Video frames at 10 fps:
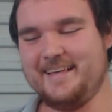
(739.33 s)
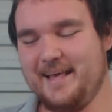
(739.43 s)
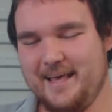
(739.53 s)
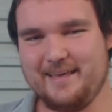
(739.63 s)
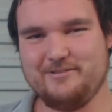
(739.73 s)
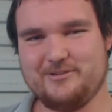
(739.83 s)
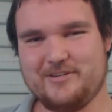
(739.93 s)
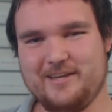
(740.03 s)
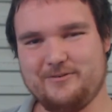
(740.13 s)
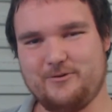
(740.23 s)
If you
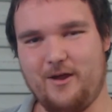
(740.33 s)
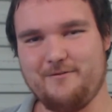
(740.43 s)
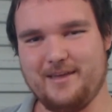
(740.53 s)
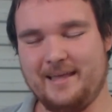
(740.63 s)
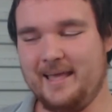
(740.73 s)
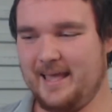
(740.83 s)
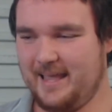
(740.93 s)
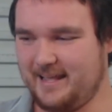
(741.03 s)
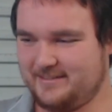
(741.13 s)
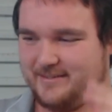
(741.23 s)
see it driving,
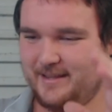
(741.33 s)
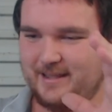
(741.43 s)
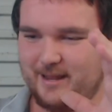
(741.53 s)
it's